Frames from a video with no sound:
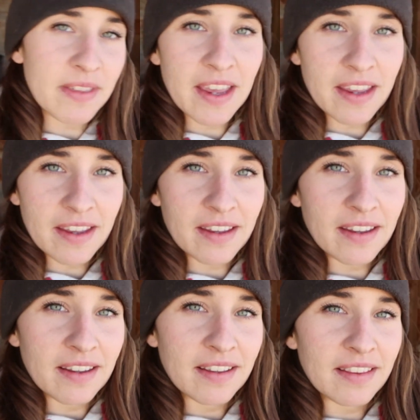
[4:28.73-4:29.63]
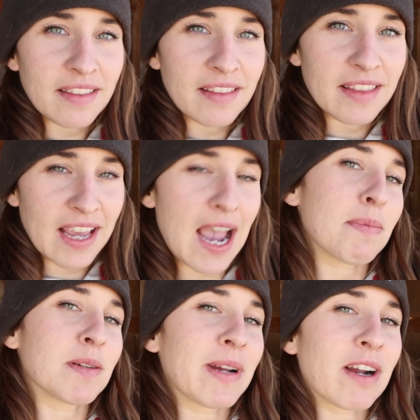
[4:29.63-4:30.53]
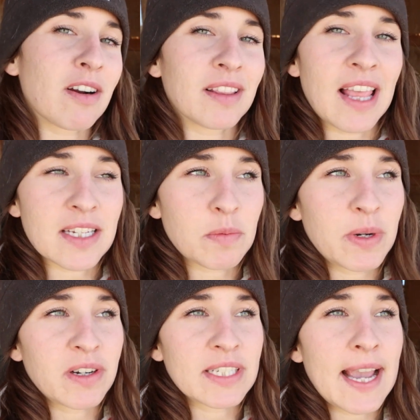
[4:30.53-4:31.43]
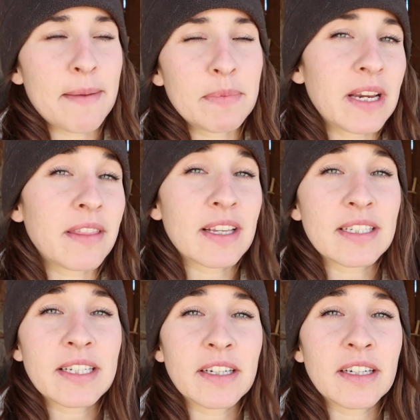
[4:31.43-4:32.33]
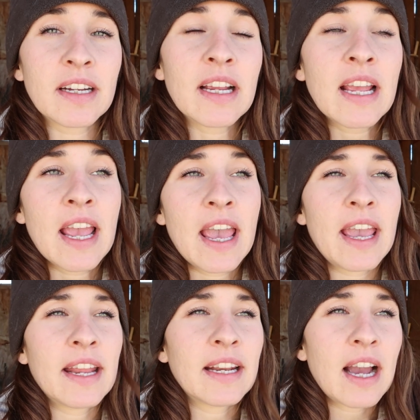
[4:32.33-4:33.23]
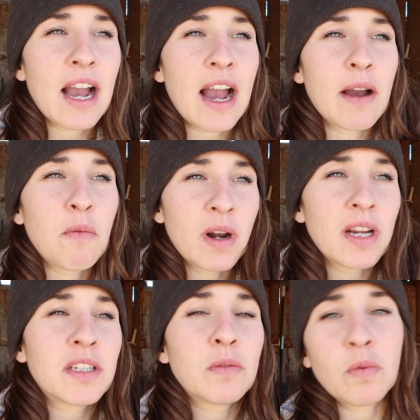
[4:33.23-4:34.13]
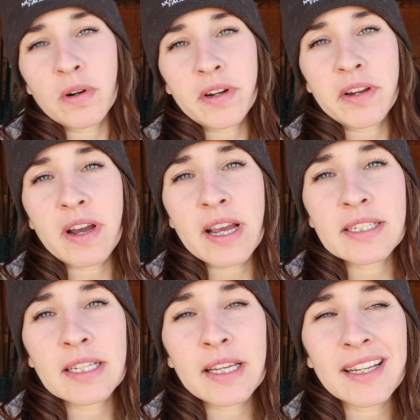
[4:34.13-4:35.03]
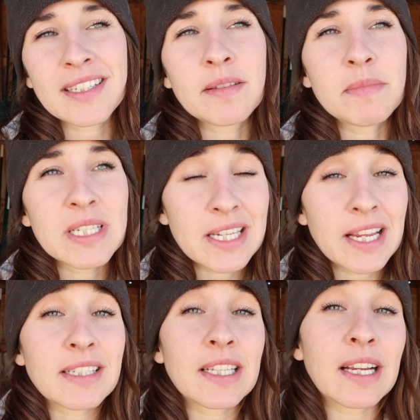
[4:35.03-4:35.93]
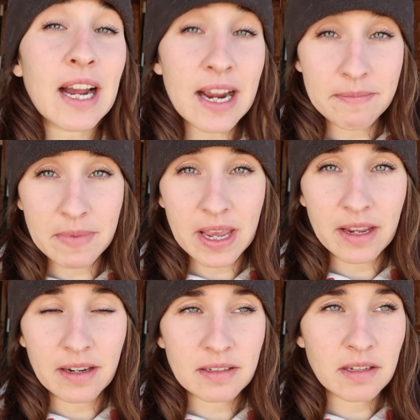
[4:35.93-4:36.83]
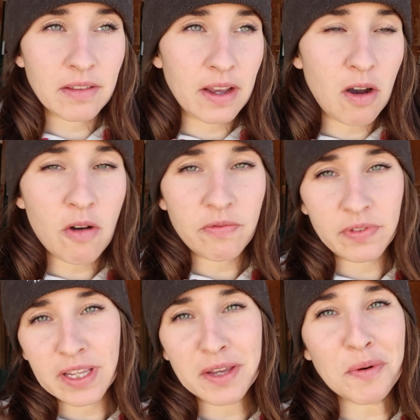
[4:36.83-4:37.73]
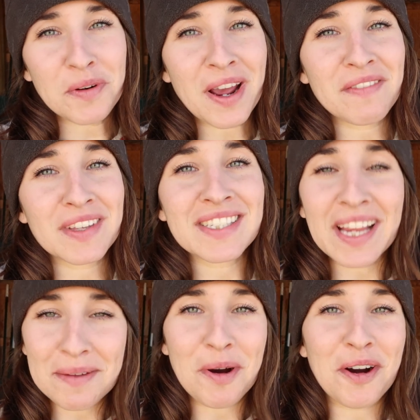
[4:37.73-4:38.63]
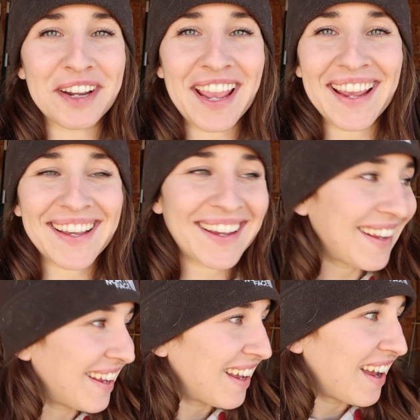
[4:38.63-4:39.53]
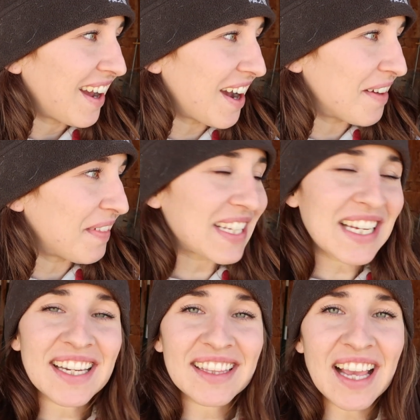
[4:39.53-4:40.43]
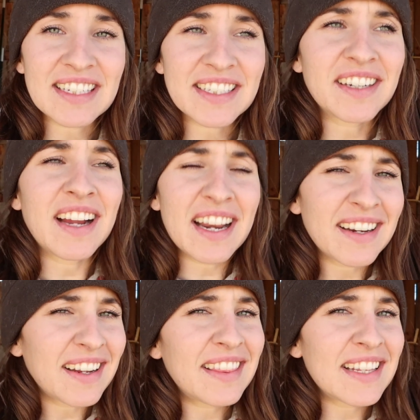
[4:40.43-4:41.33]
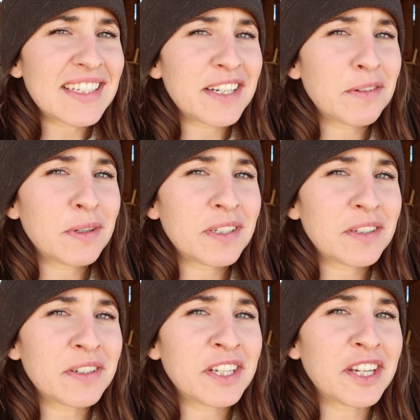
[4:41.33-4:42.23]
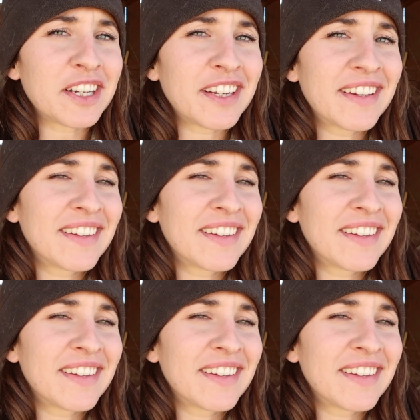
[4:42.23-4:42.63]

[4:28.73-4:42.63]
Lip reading: thing that happened in my garden last winter is happening this year. And I wanted to warn you guys against the mistakes that I made so that hopefully you won't have the same heartache as I did last year. And this year we're doing good.